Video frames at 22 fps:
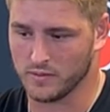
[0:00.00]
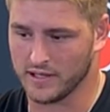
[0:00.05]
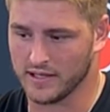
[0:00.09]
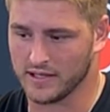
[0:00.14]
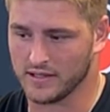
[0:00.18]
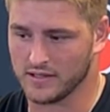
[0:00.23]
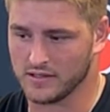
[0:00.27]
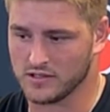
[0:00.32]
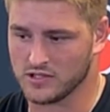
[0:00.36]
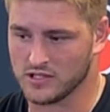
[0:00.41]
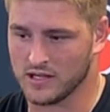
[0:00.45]
we
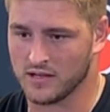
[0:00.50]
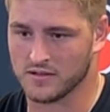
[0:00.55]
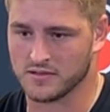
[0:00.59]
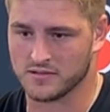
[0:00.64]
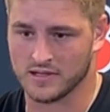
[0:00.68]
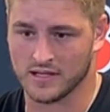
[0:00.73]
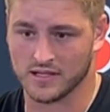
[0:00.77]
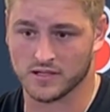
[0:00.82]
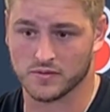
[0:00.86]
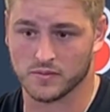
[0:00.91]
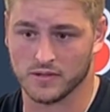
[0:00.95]
got a good
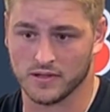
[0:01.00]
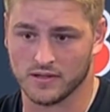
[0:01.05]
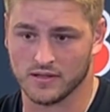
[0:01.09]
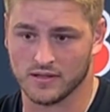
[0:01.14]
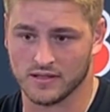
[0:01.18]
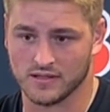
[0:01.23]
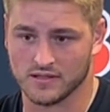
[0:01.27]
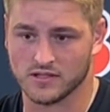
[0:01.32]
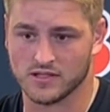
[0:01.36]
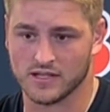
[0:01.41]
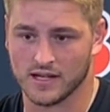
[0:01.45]
challenge next week
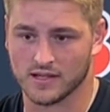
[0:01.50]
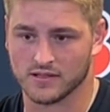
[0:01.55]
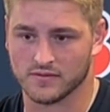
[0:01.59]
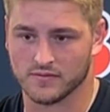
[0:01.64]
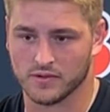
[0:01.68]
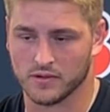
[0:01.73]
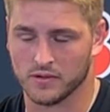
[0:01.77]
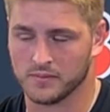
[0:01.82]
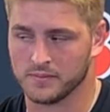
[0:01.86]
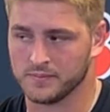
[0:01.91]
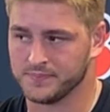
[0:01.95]
against
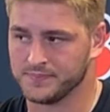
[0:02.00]
Jacksonville.